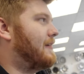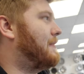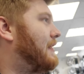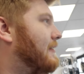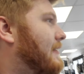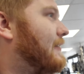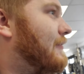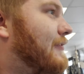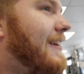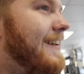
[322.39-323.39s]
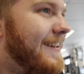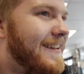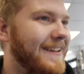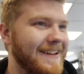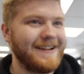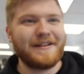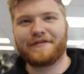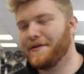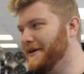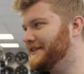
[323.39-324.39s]
mean,
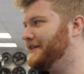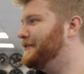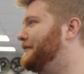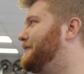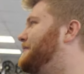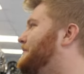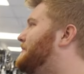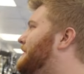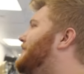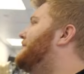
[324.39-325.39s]
for myself, you probably want to